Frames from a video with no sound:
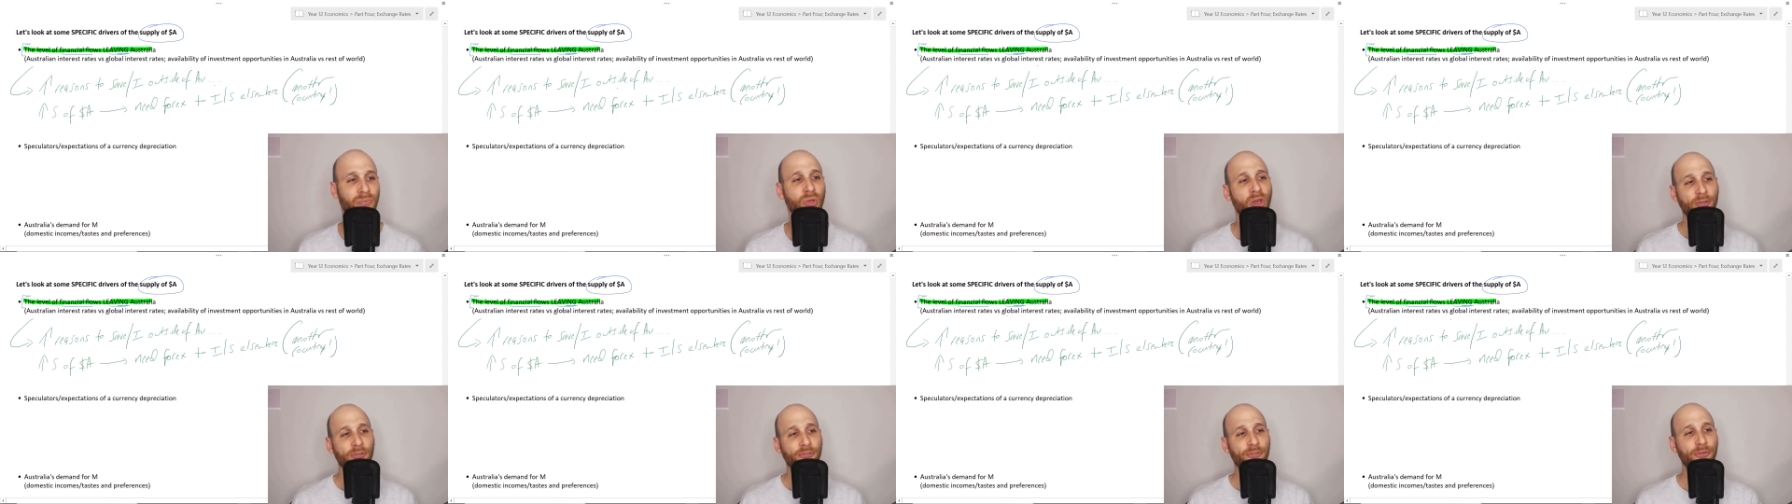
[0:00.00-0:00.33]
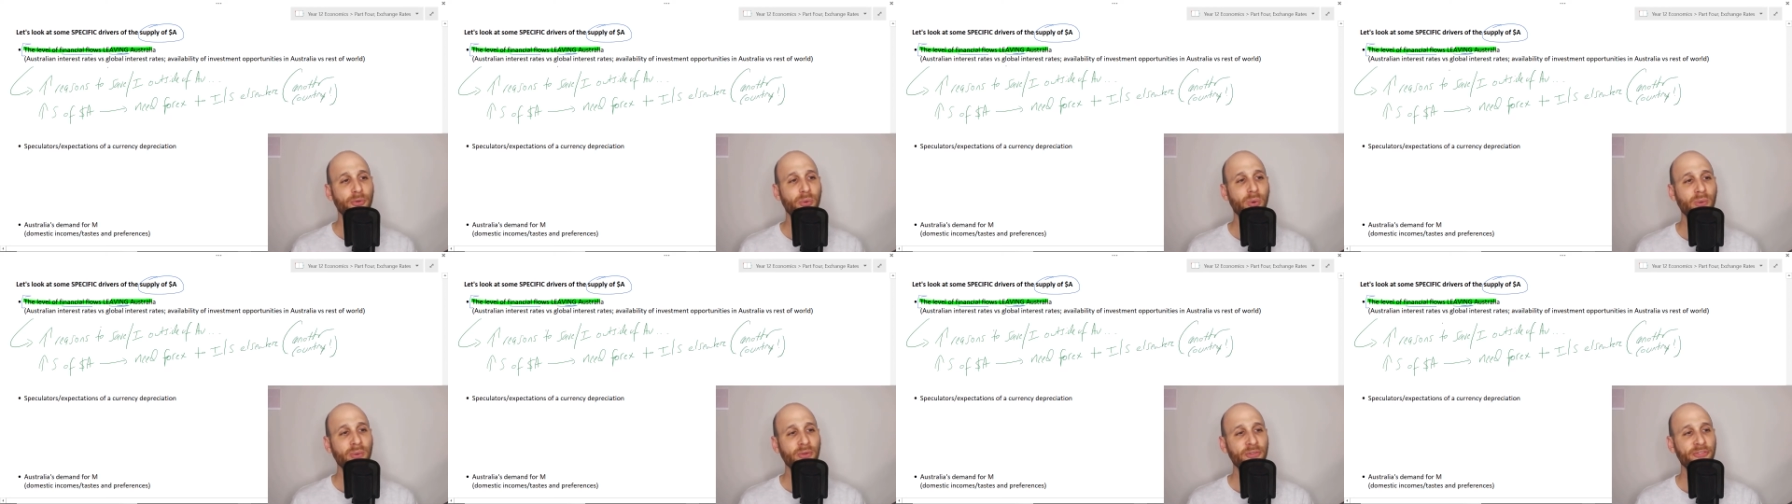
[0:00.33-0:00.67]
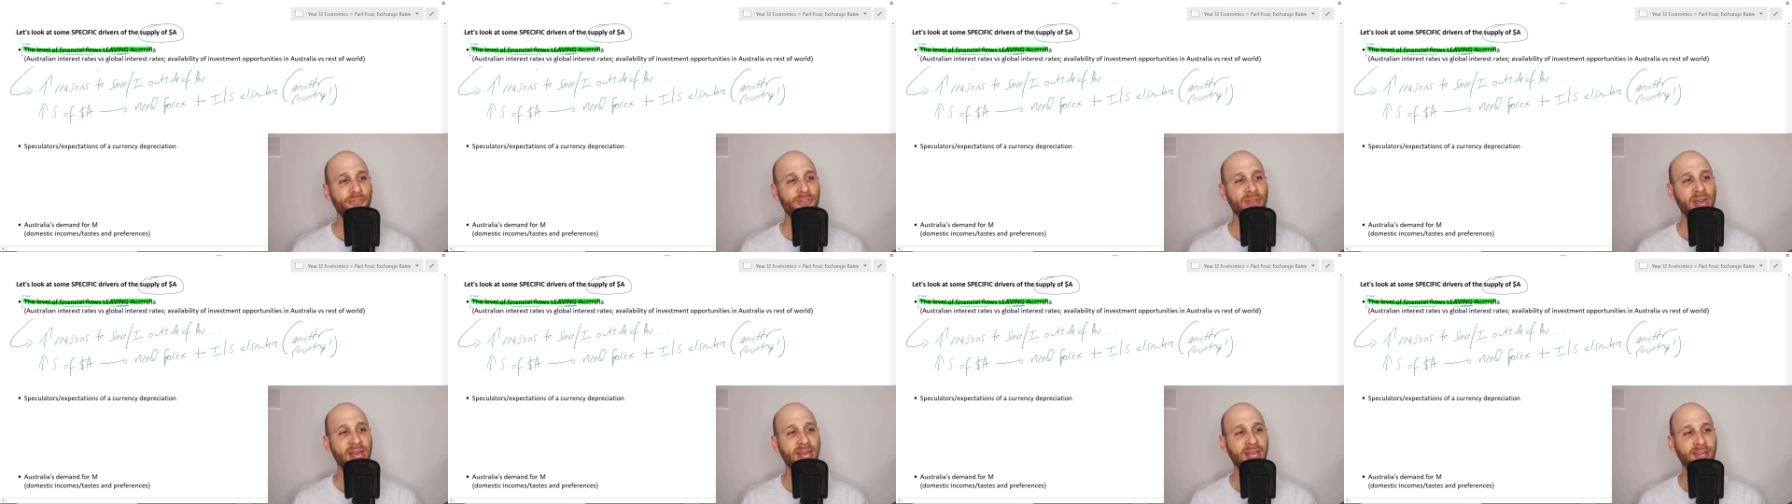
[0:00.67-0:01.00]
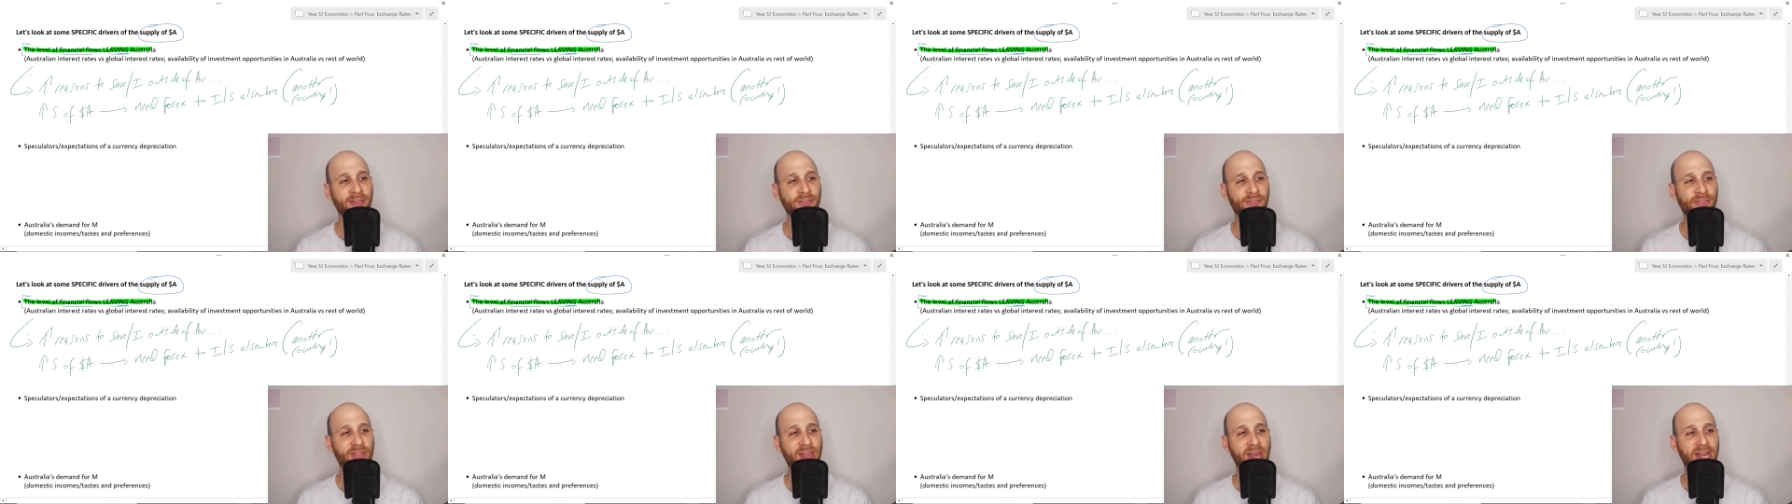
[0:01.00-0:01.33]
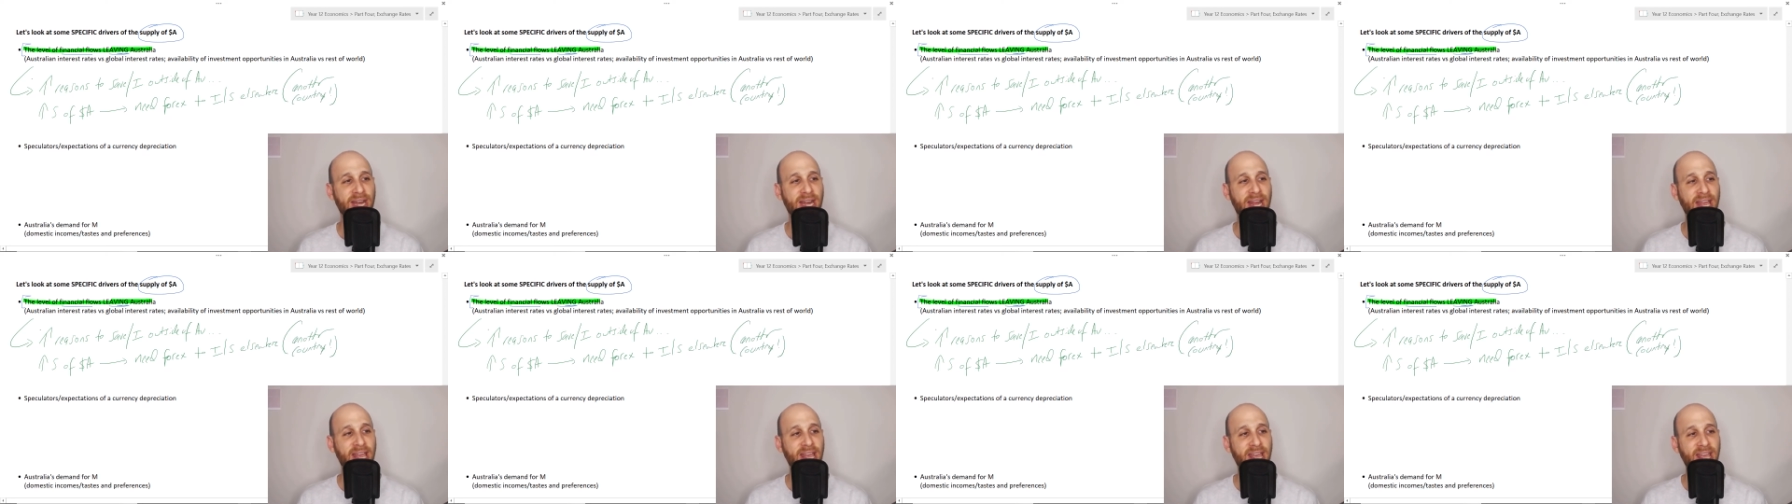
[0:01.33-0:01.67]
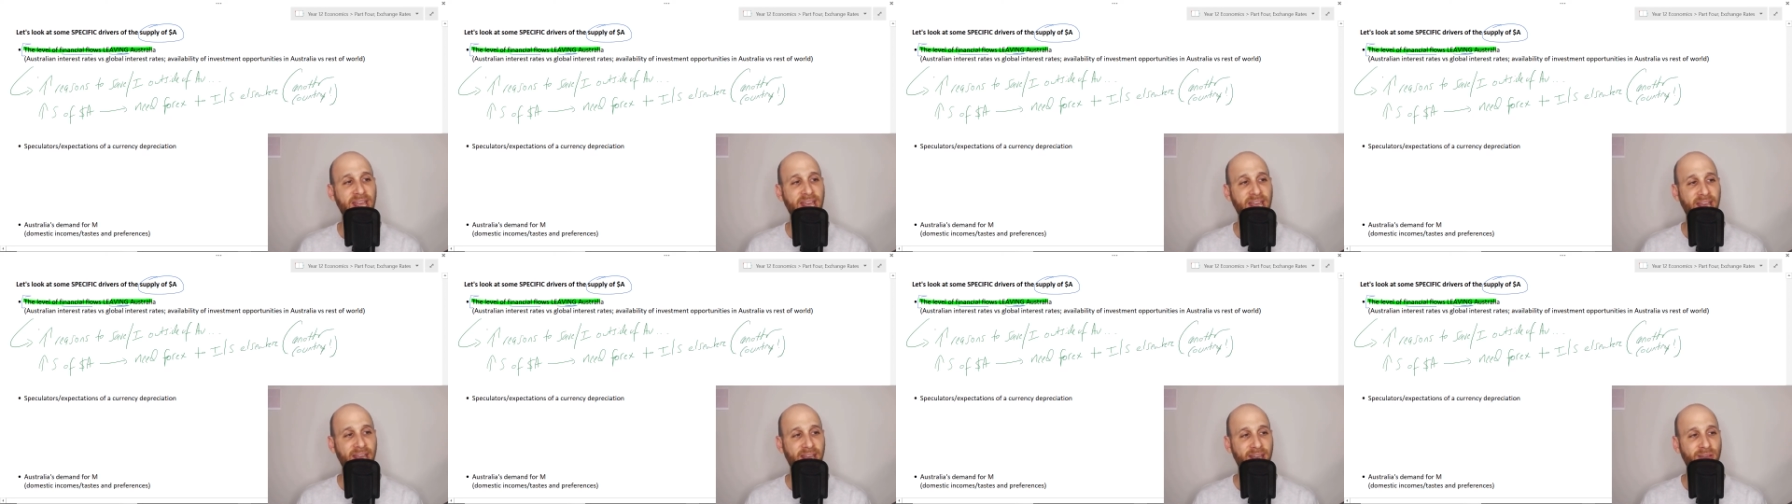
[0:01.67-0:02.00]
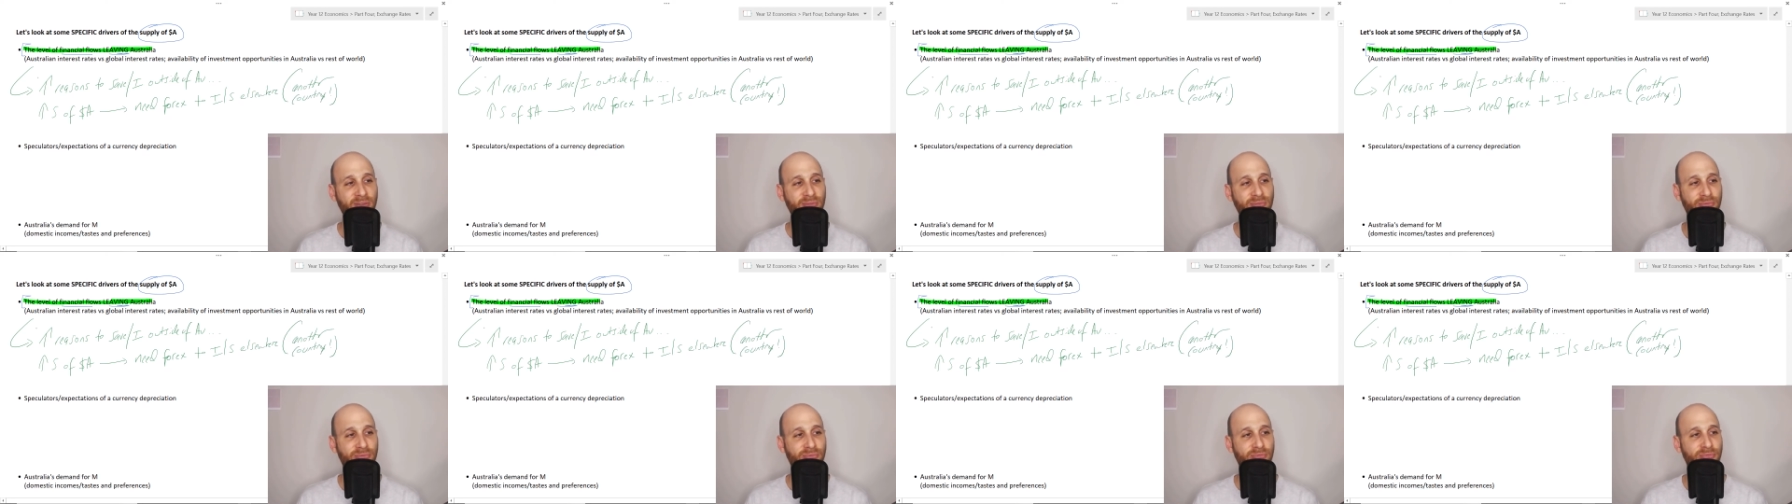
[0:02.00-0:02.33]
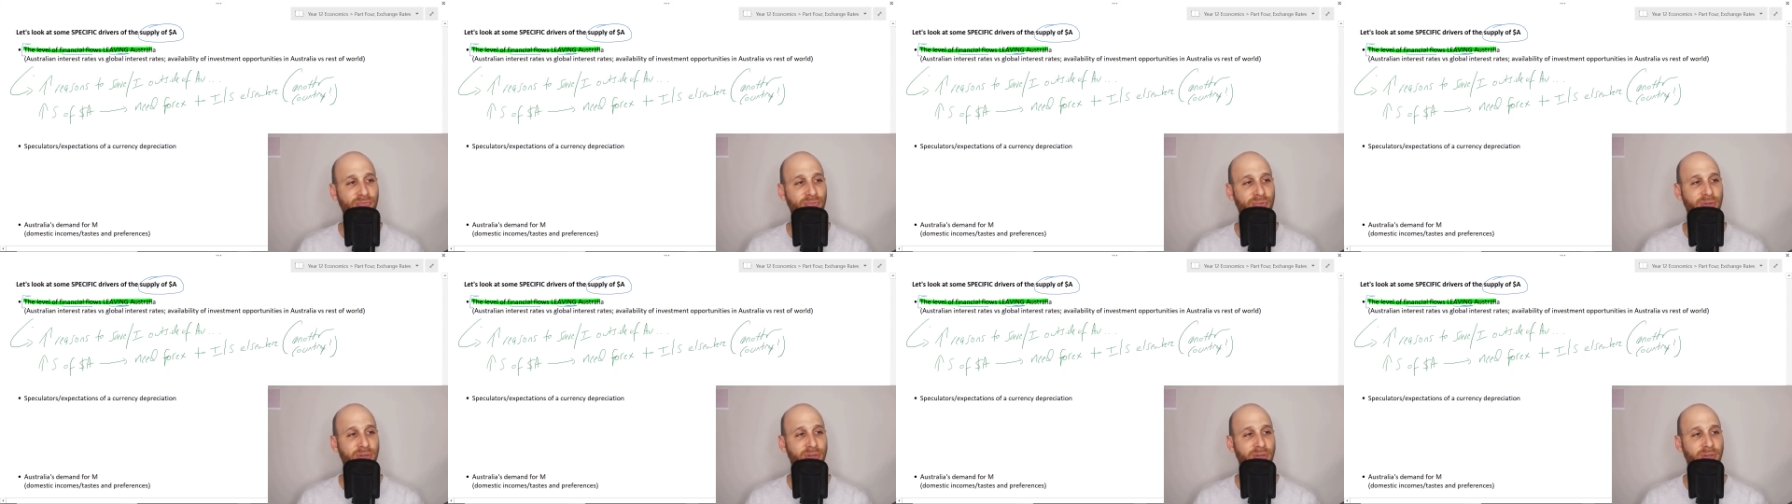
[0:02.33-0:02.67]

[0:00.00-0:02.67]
So what we're saying is that if,